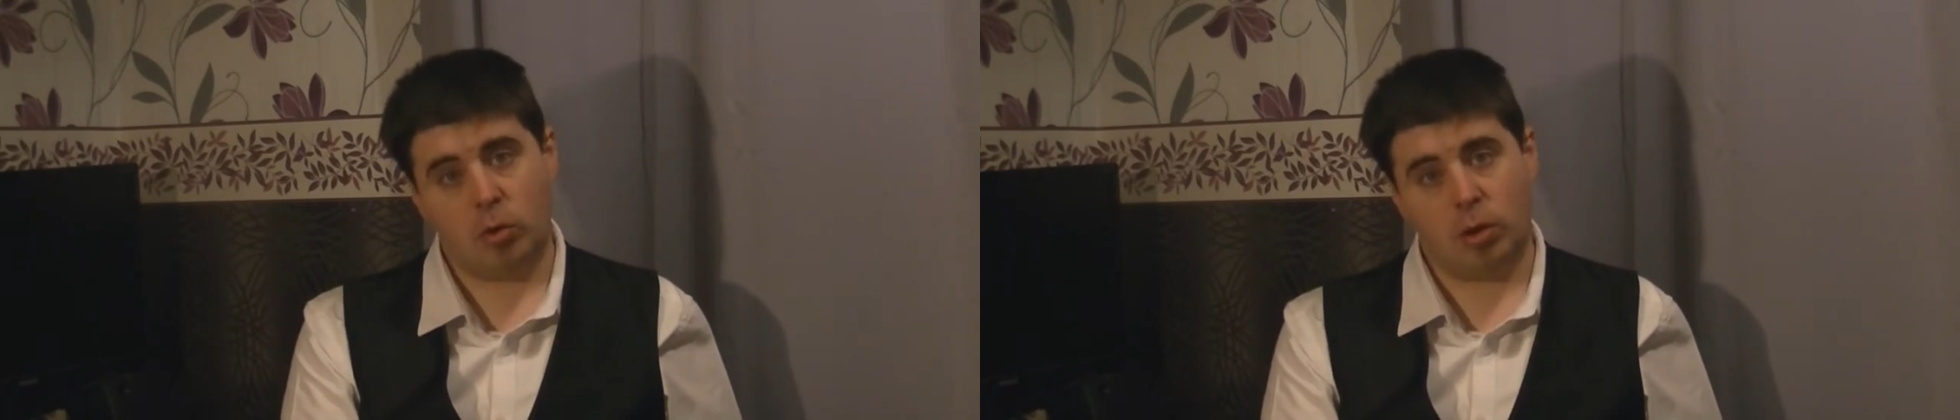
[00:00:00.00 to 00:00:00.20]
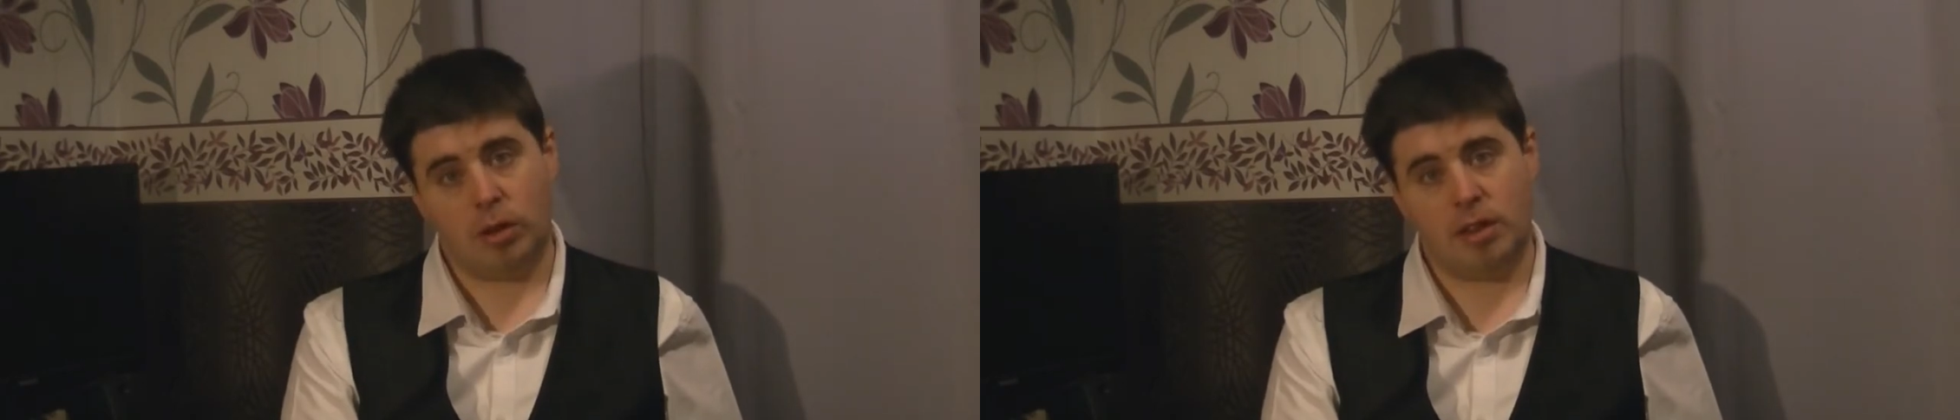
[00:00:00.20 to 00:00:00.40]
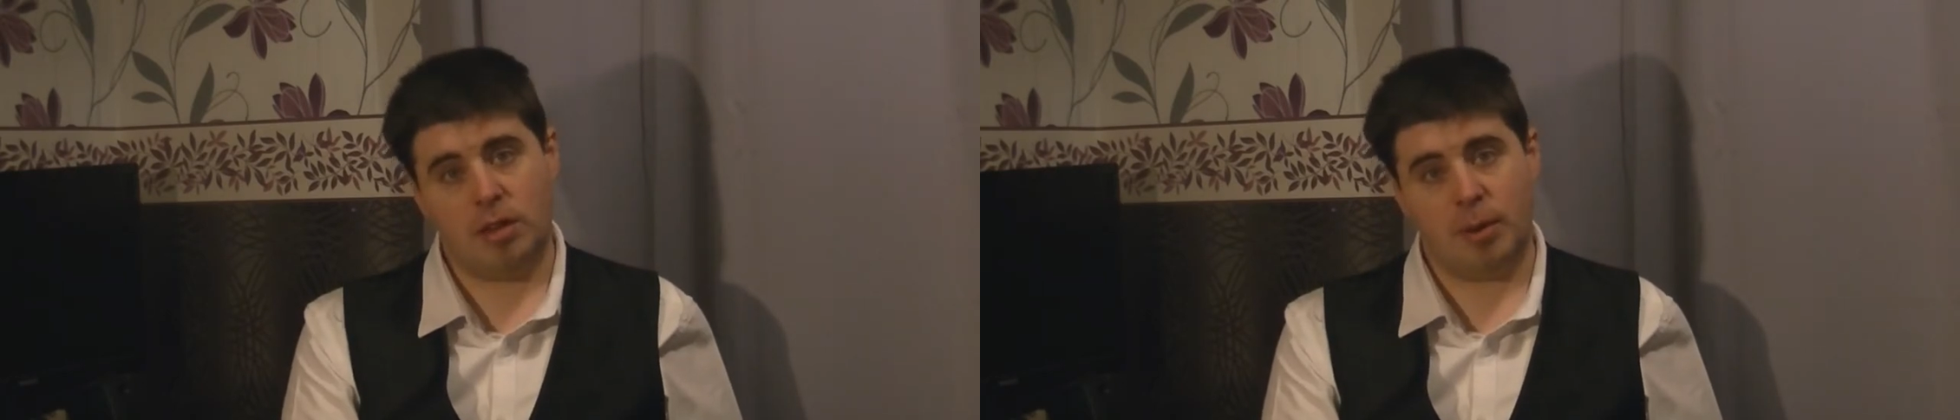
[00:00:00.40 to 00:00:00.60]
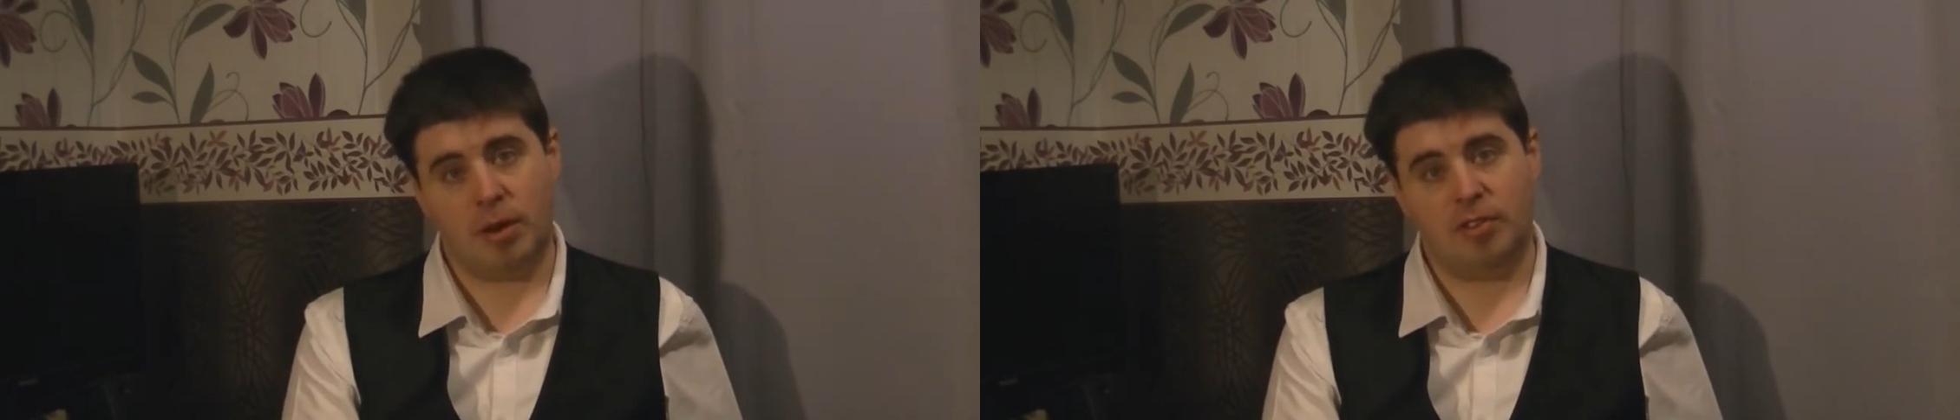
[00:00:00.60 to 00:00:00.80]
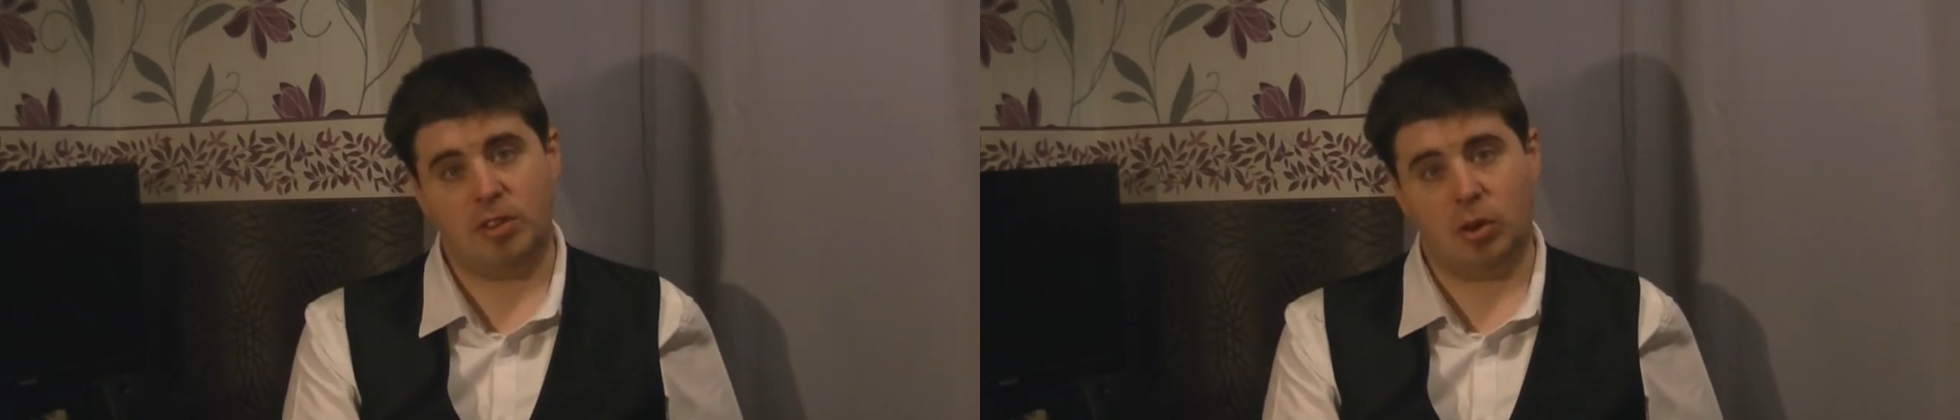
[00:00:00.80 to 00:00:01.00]
quality
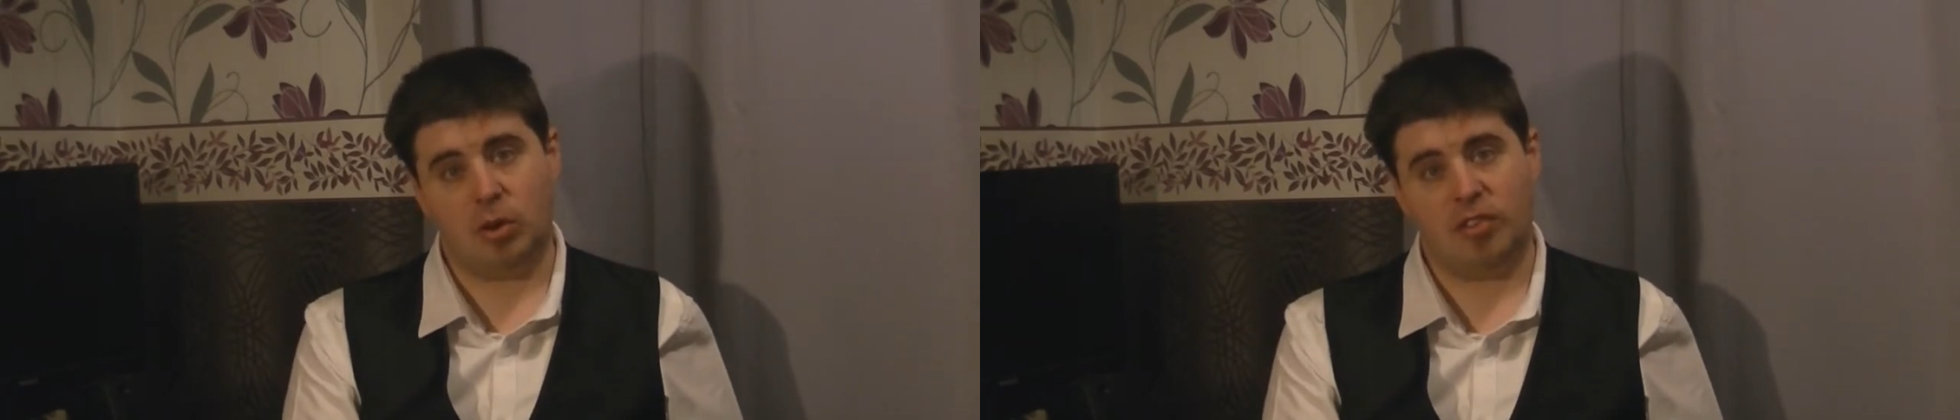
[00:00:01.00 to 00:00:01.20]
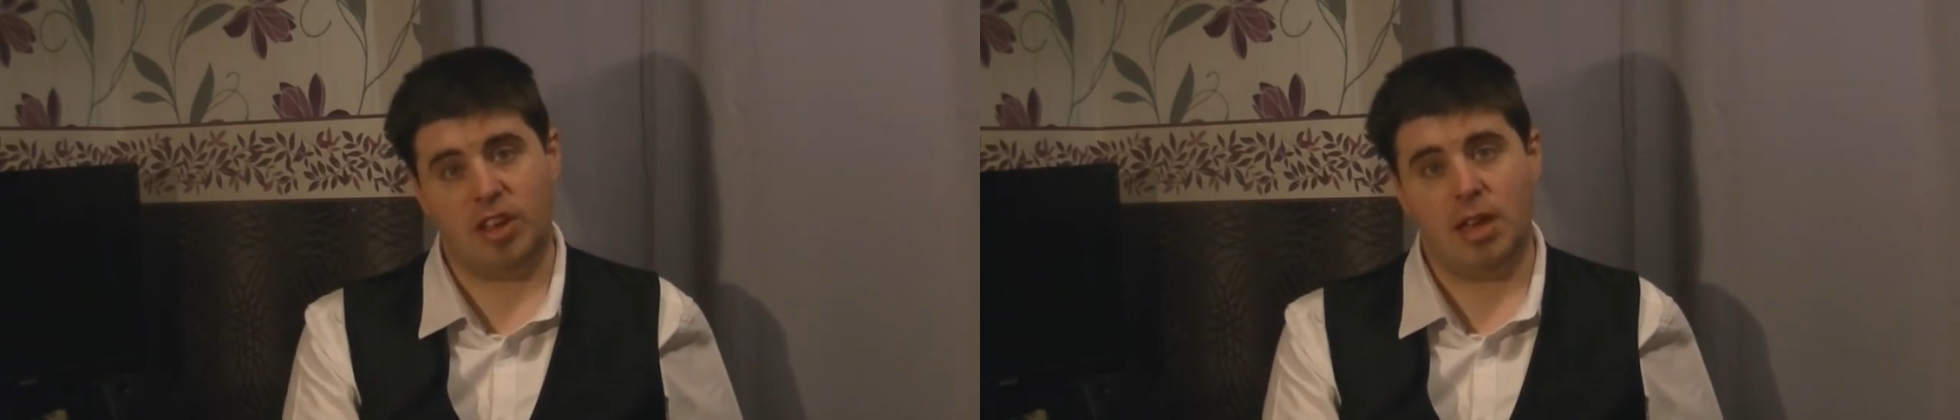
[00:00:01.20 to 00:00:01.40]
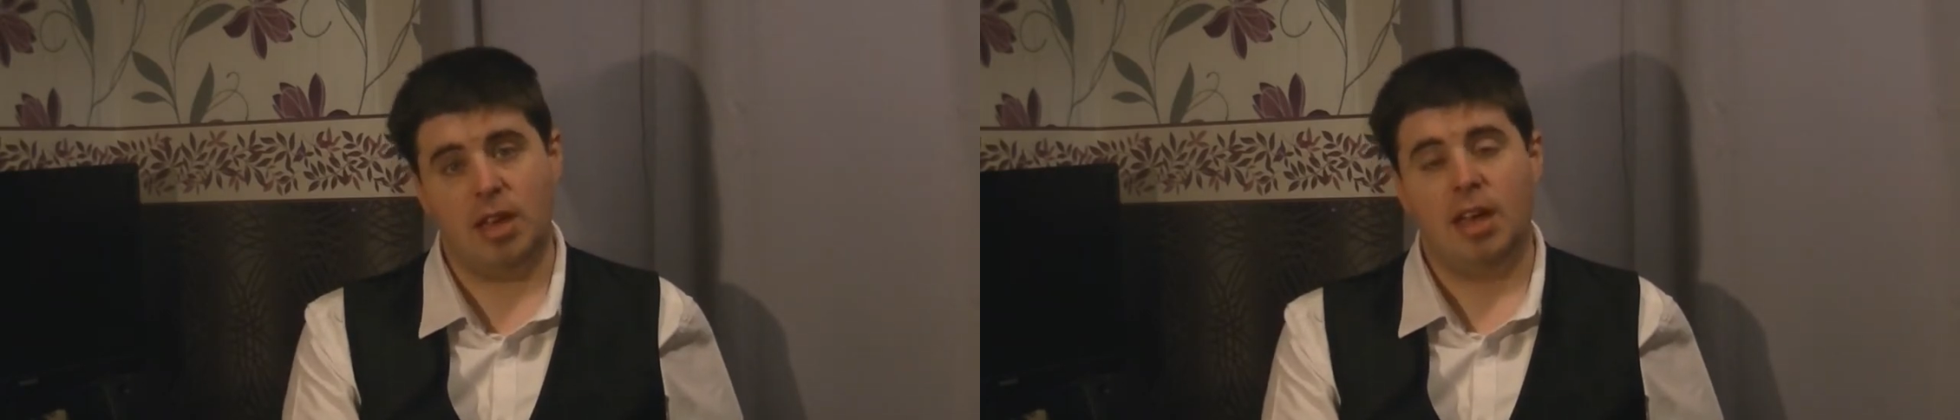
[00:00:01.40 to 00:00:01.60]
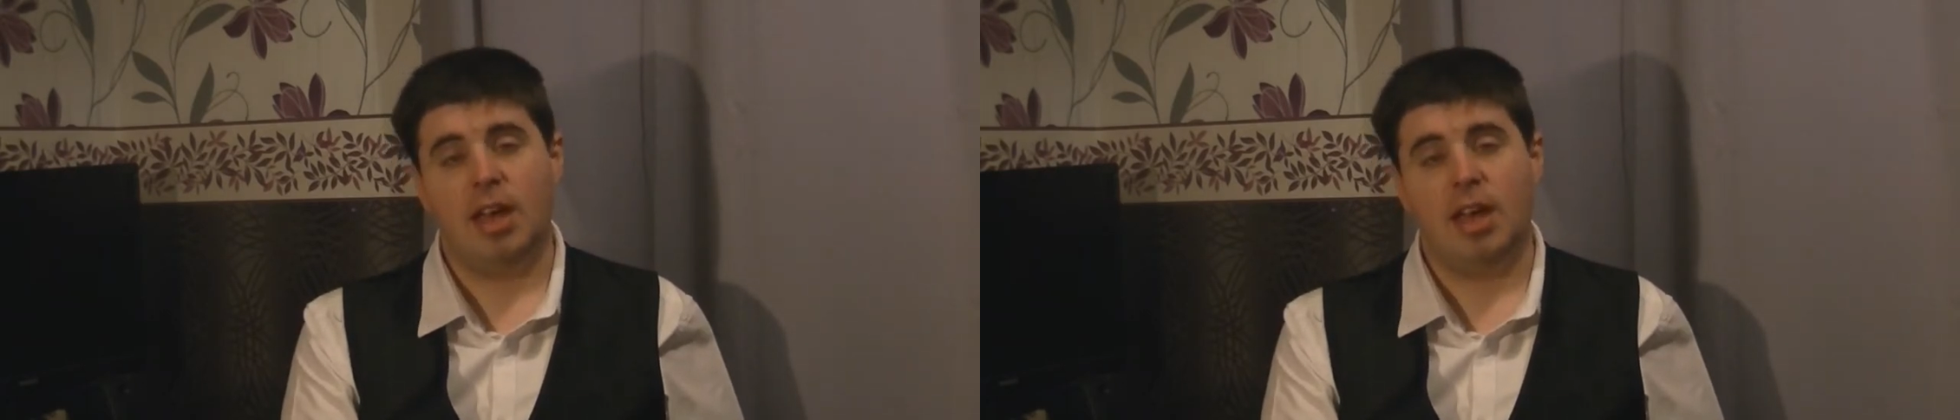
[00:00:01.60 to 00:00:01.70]
spirit photography,